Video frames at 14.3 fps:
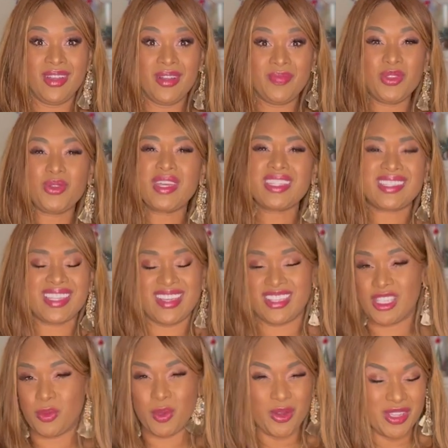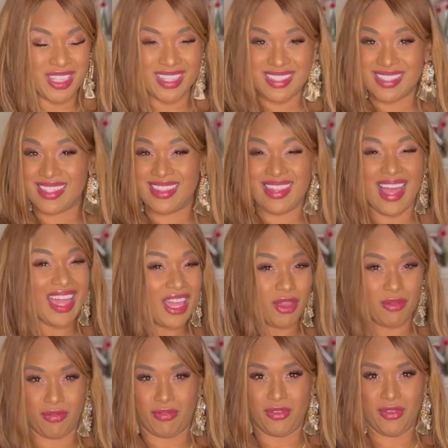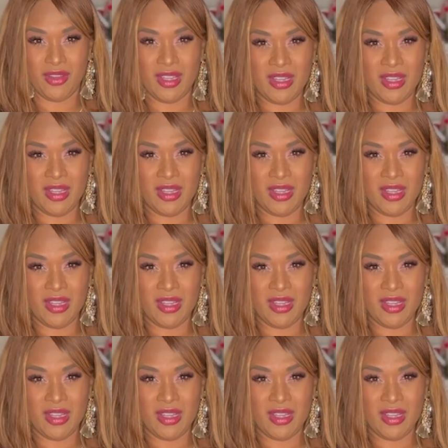You get to experience life.